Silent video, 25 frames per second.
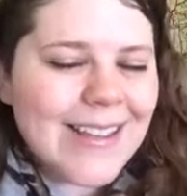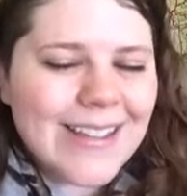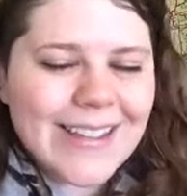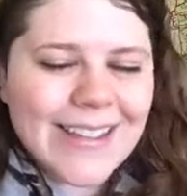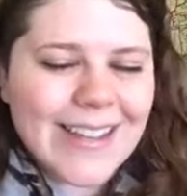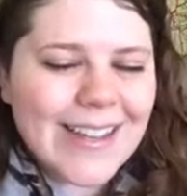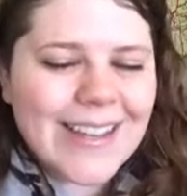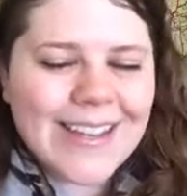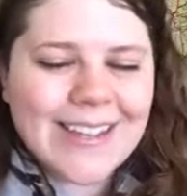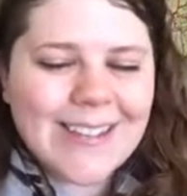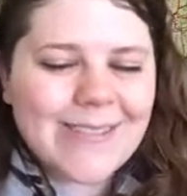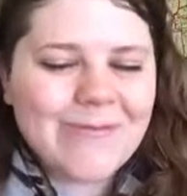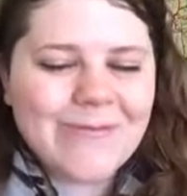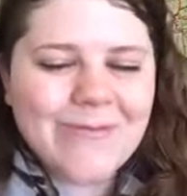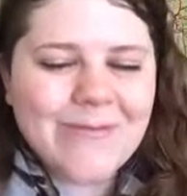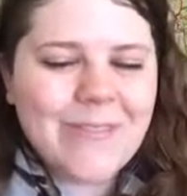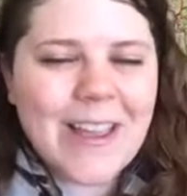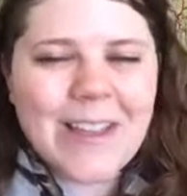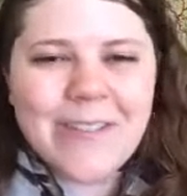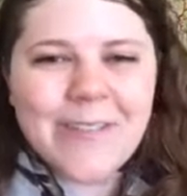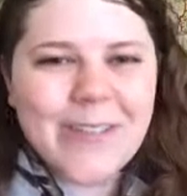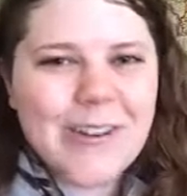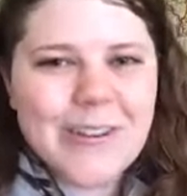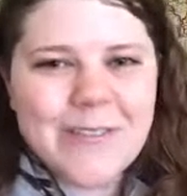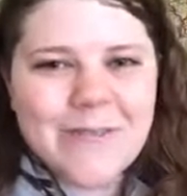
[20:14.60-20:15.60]
like
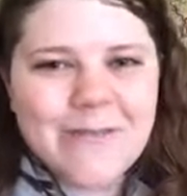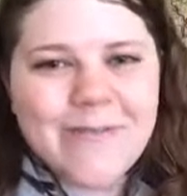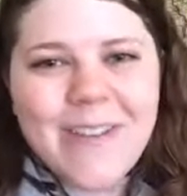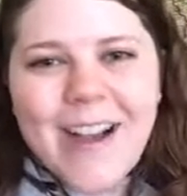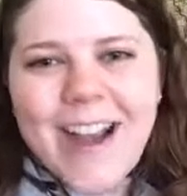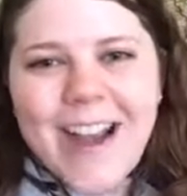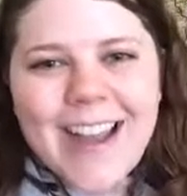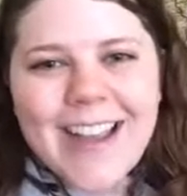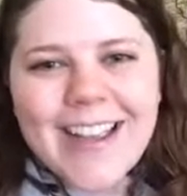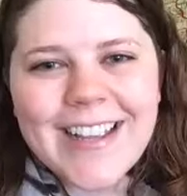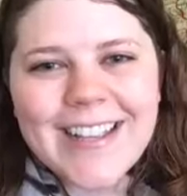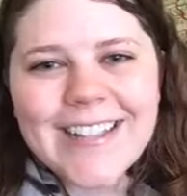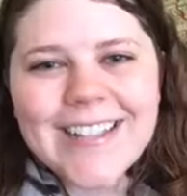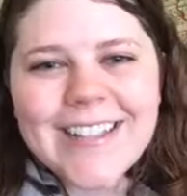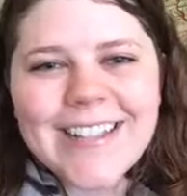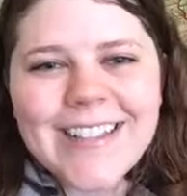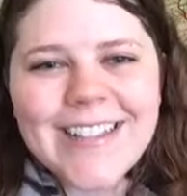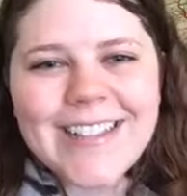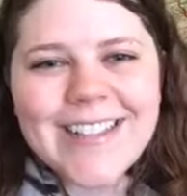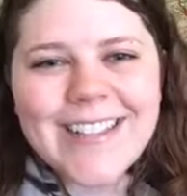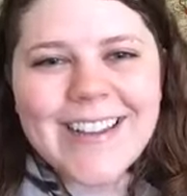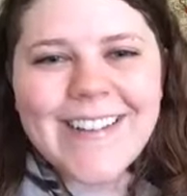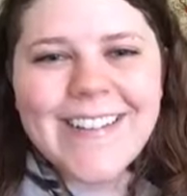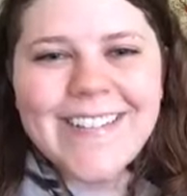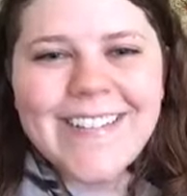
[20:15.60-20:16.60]
favorite of mine.
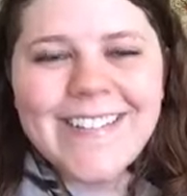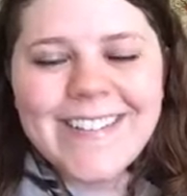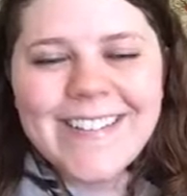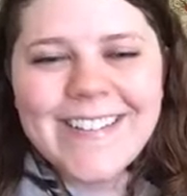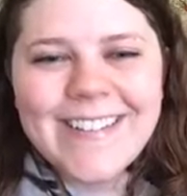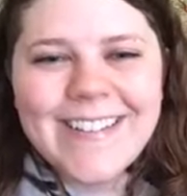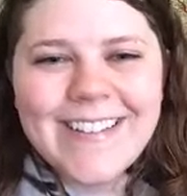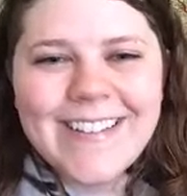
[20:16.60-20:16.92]
So